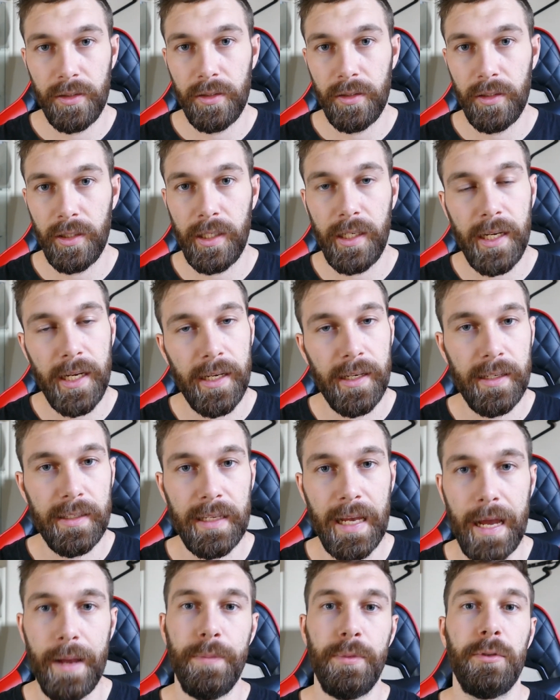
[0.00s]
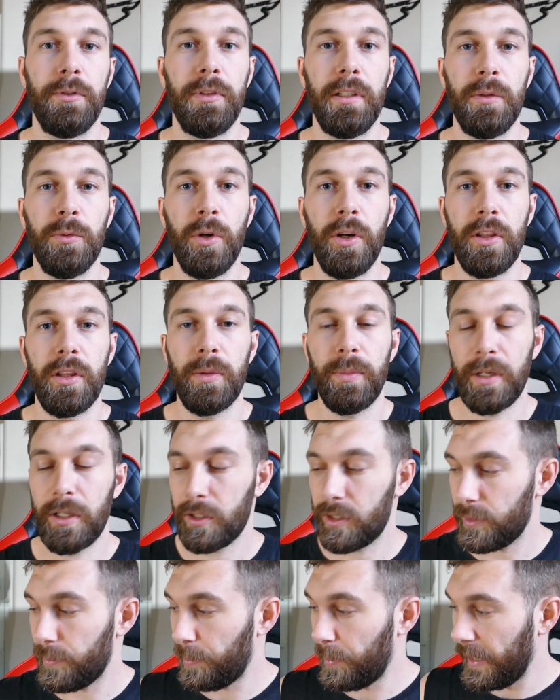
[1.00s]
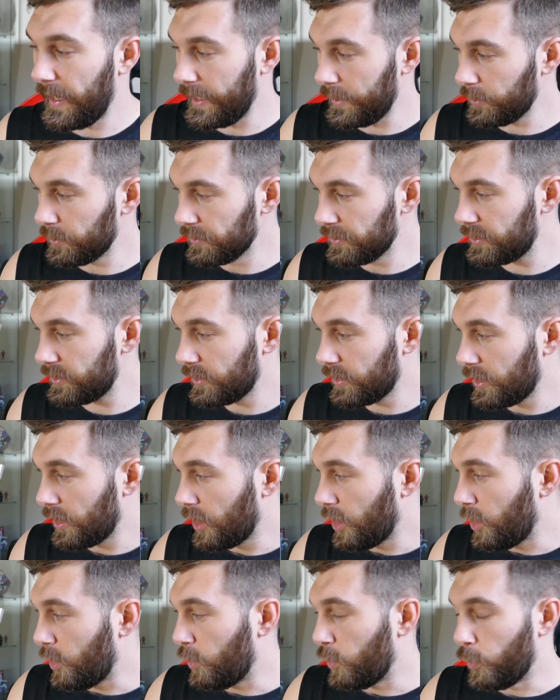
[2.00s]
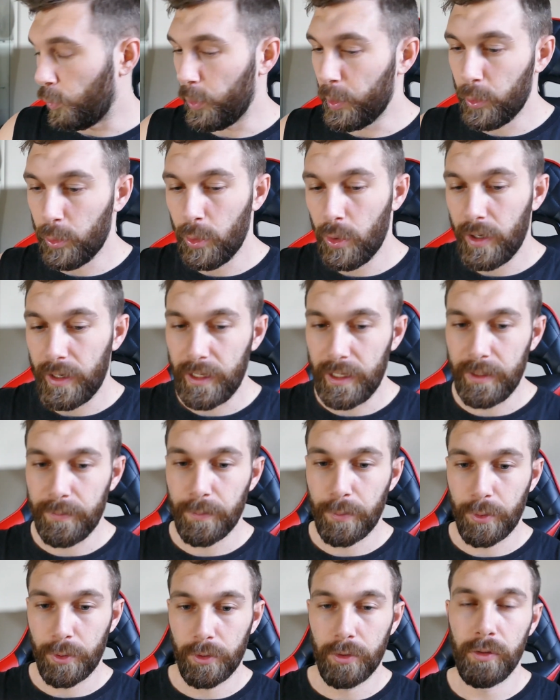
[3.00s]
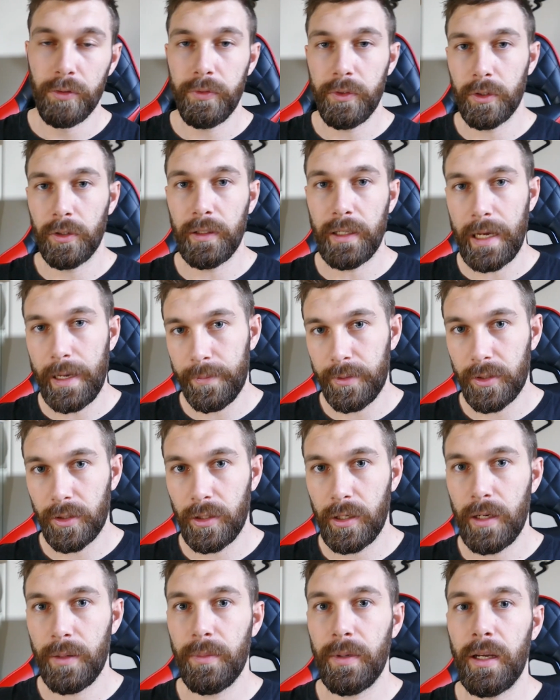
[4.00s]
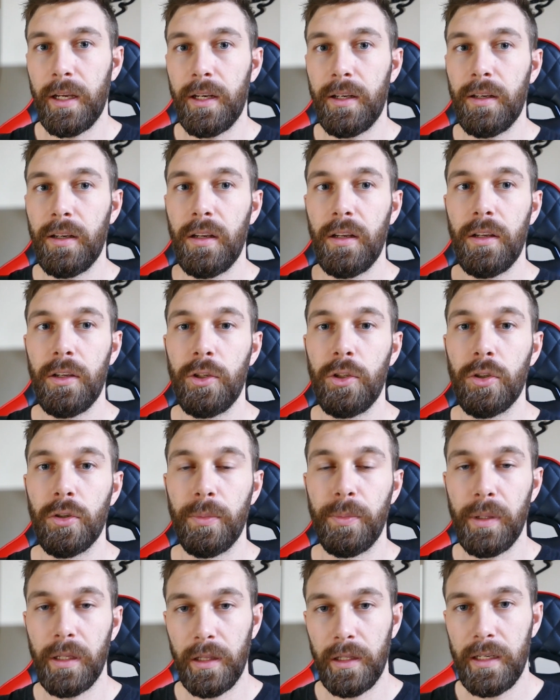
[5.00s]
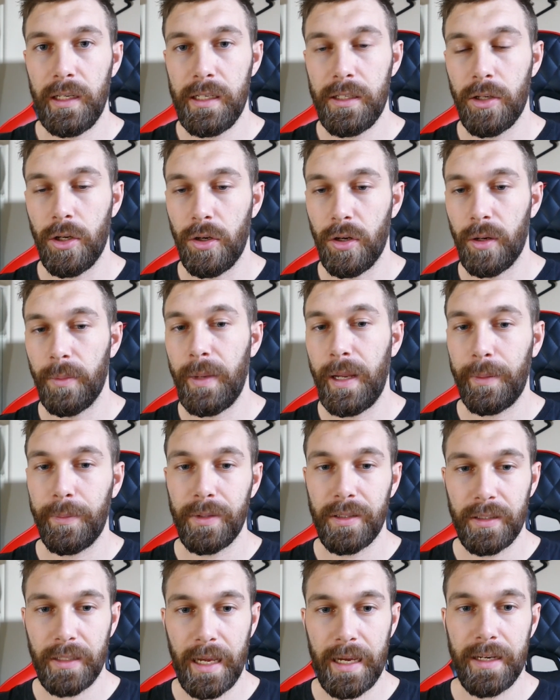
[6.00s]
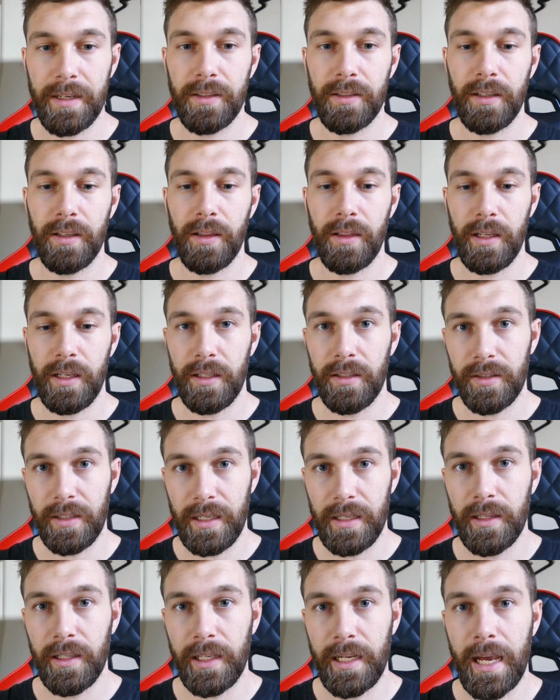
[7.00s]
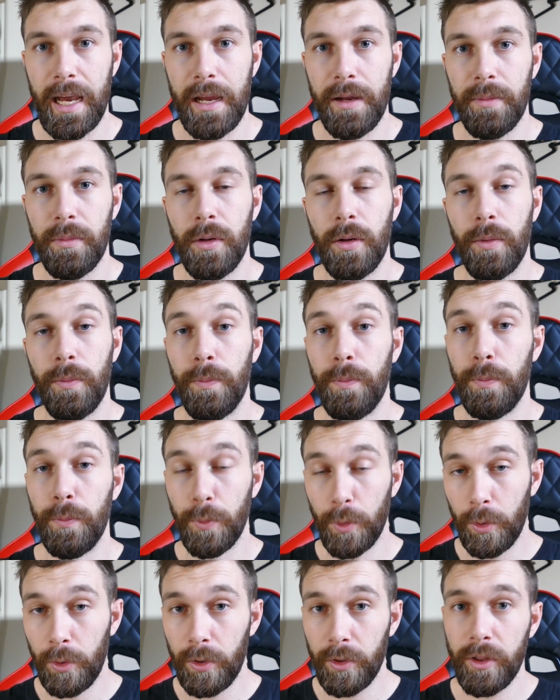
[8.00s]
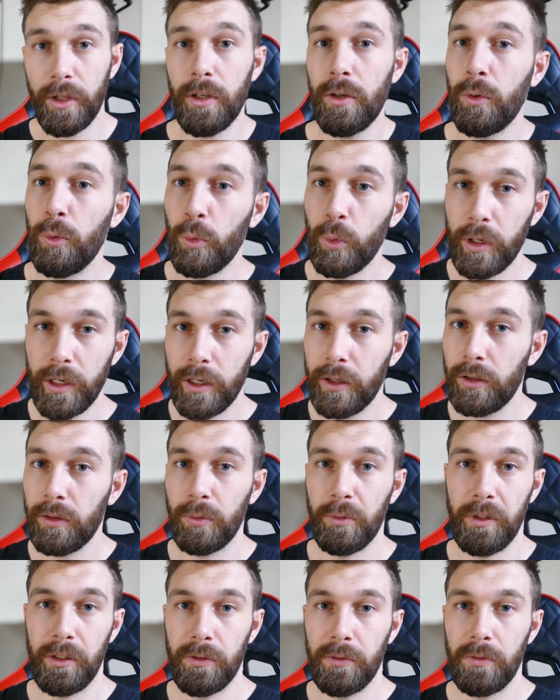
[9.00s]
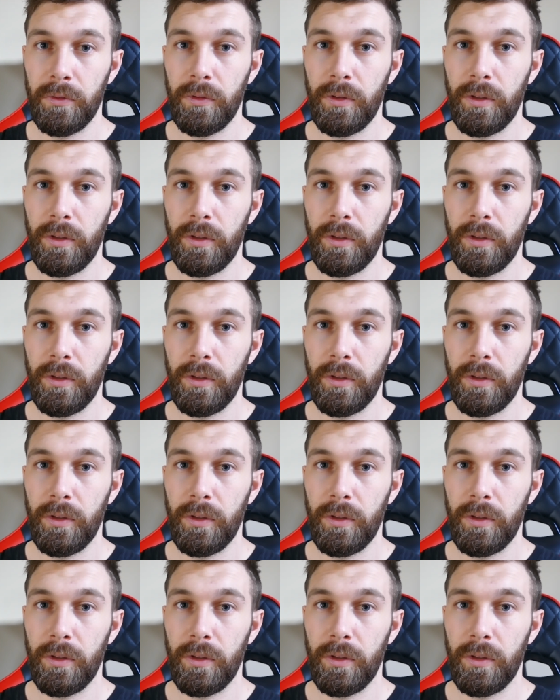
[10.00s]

the kit is absolutely worth it, because the pedals will improve your lap time and your ability to not make mistakes and things in the game more than a wheel.